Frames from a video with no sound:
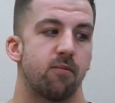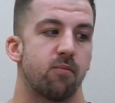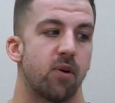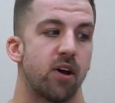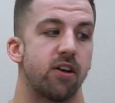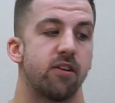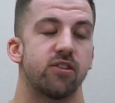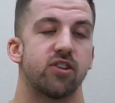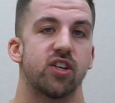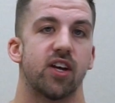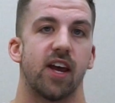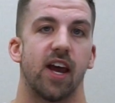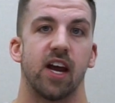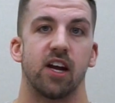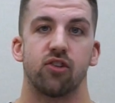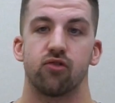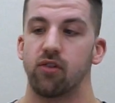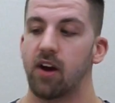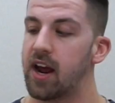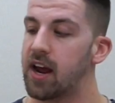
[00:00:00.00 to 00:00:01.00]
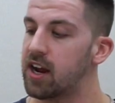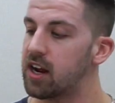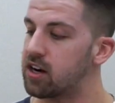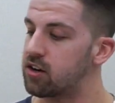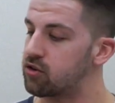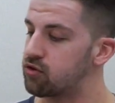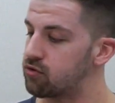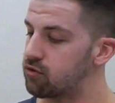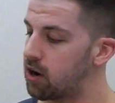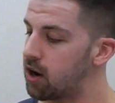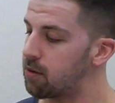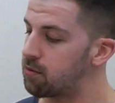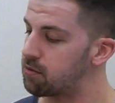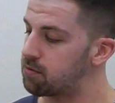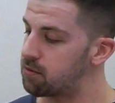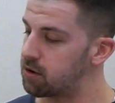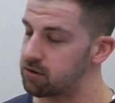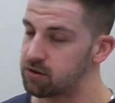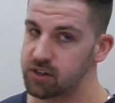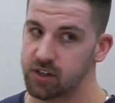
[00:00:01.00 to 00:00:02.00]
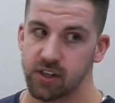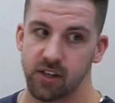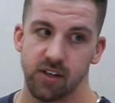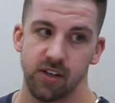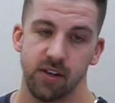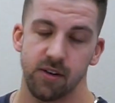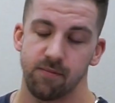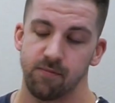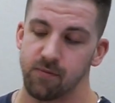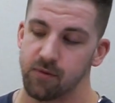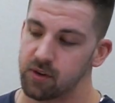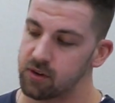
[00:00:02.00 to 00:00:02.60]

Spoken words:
By using a drag and drop motion,